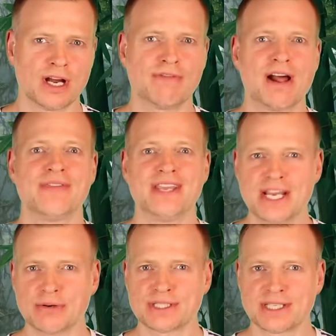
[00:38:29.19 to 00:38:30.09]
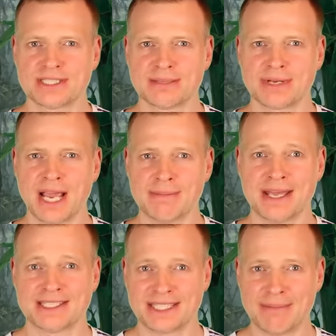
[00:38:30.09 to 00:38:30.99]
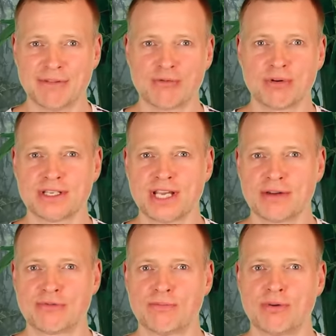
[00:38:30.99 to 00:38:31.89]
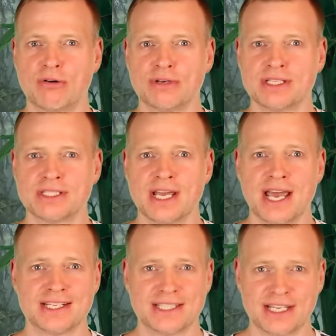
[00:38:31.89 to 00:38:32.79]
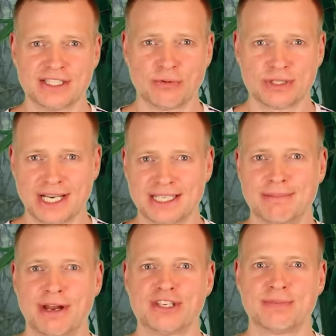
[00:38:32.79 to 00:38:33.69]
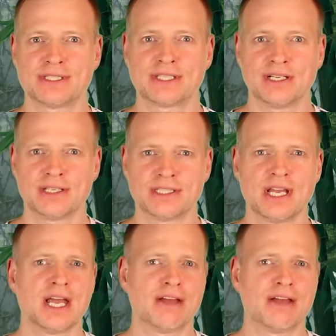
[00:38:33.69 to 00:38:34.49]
While the Ecosystem Game has some quantitative components and tests for data management skills,